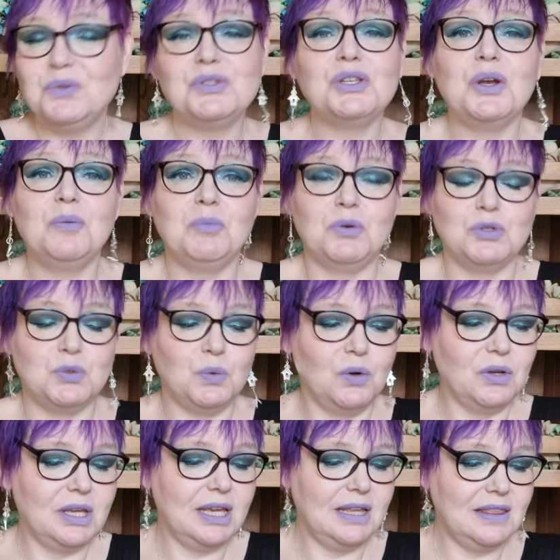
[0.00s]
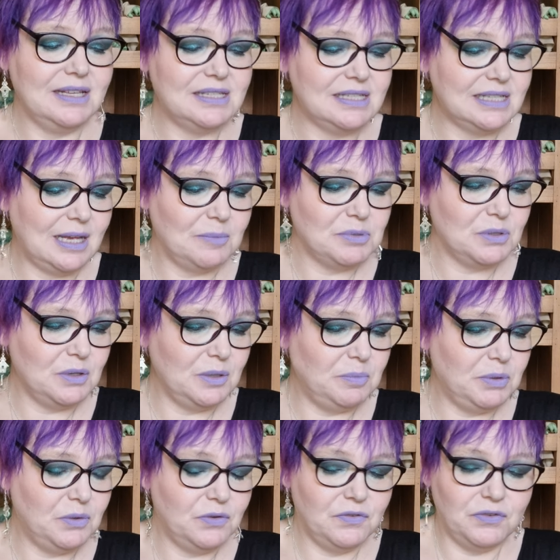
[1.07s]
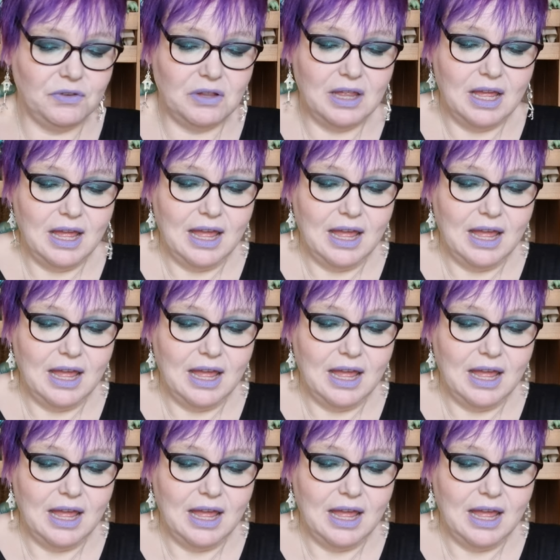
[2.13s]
you so much, Wonky. This is absolutely beautiful.